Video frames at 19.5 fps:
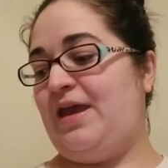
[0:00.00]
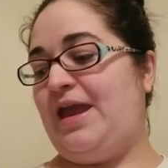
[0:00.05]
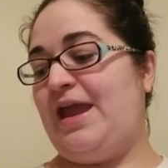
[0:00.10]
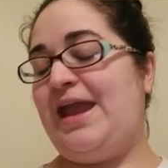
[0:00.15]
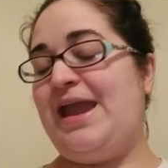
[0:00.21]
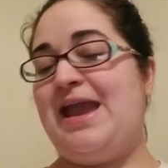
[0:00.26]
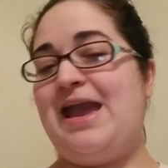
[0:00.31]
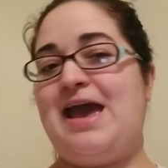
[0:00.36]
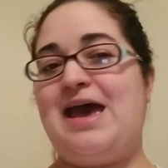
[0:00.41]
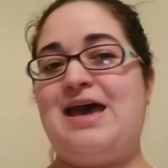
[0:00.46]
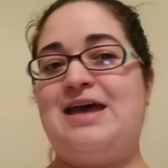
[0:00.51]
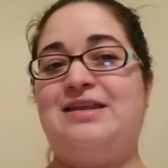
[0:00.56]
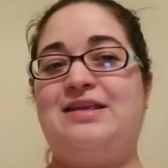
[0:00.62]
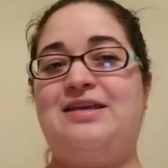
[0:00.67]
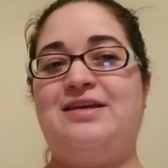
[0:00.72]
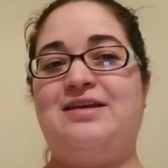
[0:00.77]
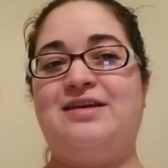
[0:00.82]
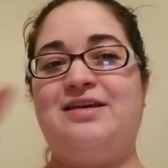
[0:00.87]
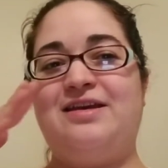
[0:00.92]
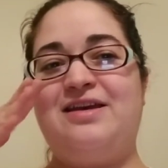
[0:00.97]
And
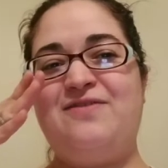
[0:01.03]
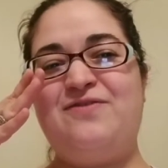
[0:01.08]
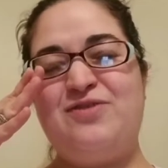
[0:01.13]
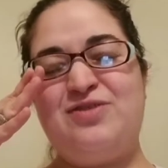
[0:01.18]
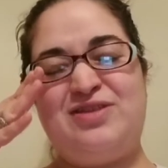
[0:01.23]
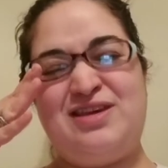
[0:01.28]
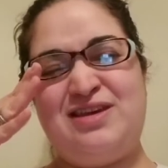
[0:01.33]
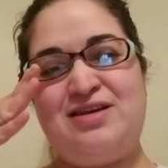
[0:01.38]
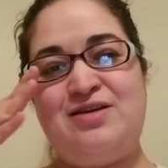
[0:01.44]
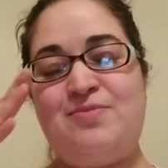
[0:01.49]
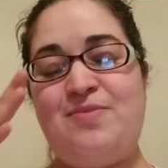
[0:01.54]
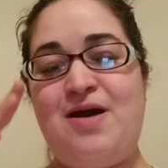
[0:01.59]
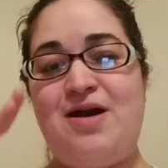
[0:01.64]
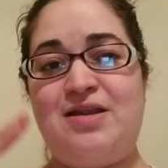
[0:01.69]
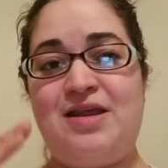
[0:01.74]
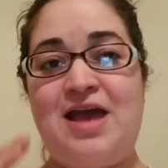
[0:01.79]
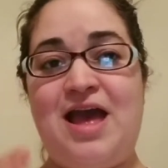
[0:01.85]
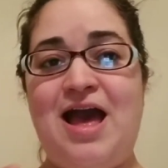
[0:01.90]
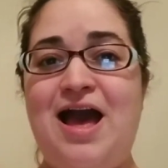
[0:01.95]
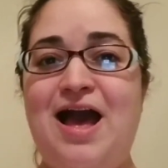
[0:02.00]
if you think about
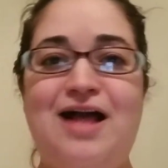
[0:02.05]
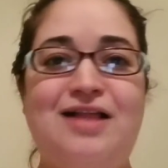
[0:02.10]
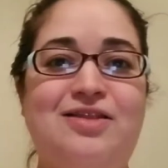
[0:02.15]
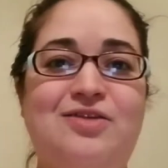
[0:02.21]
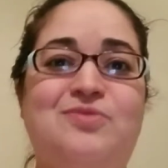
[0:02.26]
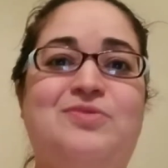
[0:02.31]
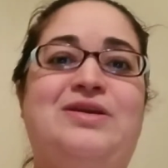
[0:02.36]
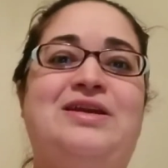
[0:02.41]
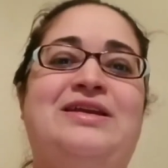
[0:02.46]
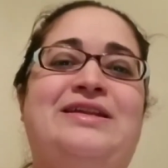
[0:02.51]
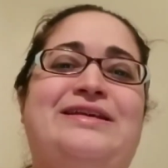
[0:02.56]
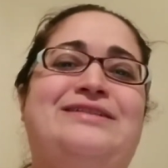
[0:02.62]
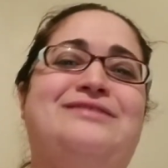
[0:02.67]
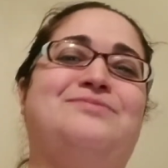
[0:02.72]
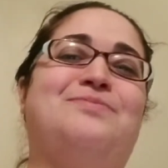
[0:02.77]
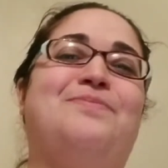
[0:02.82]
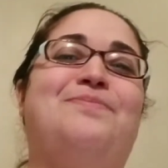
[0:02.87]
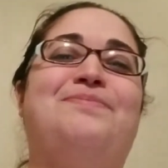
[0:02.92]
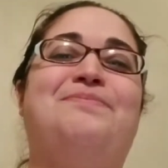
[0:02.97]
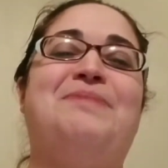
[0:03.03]
it, Halloween is
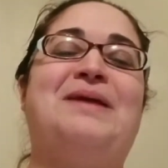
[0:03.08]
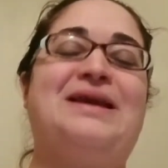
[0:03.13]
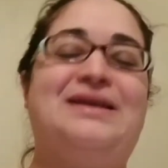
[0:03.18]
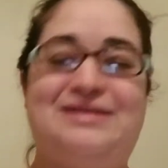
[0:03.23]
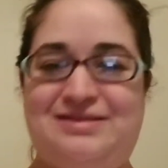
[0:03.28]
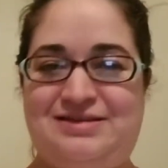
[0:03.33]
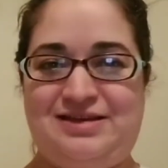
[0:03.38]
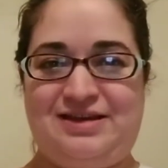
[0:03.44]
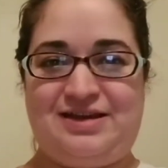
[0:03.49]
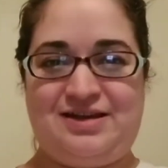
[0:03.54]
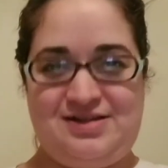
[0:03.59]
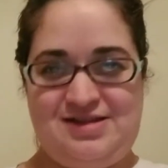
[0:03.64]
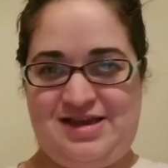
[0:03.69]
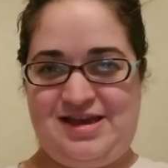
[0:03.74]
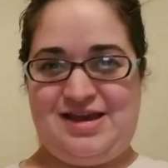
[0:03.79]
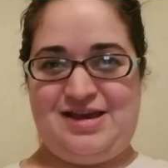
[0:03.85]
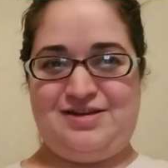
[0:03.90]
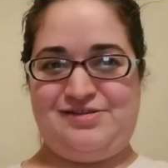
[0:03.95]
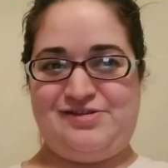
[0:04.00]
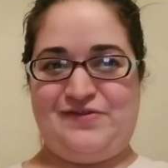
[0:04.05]

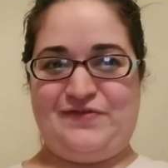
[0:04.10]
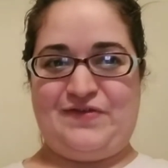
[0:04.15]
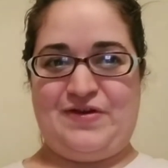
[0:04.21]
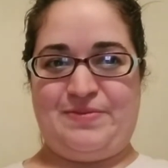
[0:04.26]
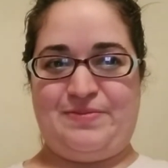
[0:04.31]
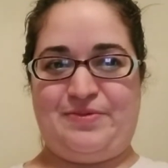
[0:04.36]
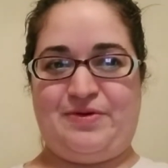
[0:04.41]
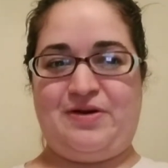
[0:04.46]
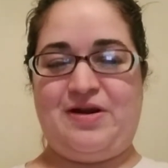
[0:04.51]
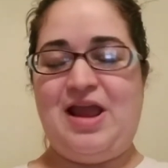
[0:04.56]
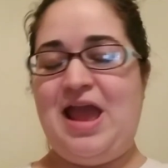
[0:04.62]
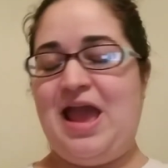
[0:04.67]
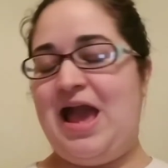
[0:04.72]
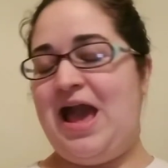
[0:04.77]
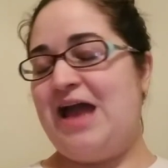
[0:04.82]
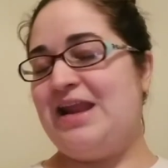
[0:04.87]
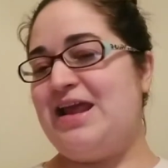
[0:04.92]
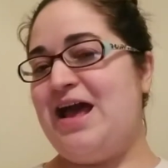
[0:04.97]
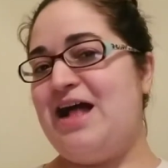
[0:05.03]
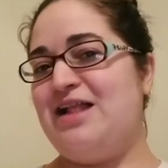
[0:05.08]
basically in November,
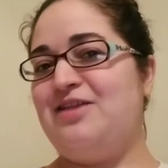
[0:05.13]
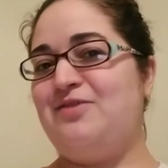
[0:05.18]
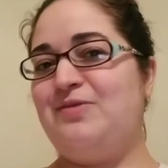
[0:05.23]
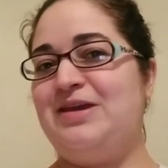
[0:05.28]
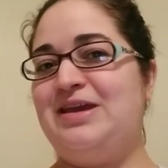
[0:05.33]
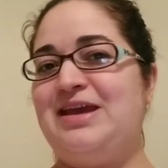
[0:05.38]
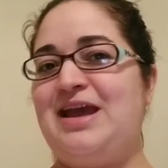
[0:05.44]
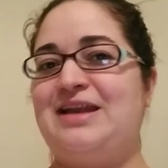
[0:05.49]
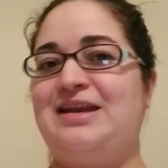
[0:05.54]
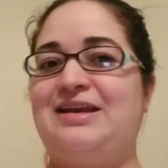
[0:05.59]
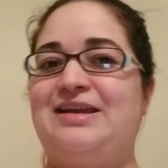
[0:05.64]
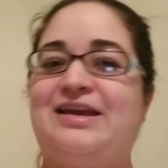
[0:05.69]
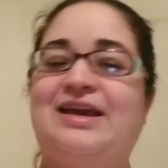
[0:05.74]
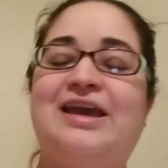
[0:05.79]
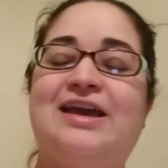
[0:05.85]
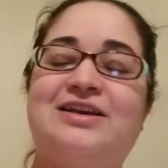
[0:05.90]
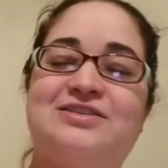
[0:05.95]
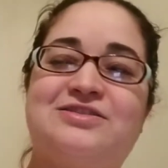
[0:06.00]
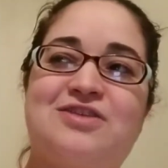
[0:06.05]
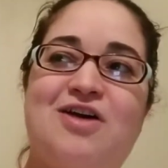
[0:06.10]
and Halloween kind of
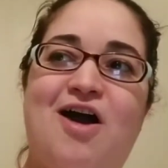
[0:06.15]
kicks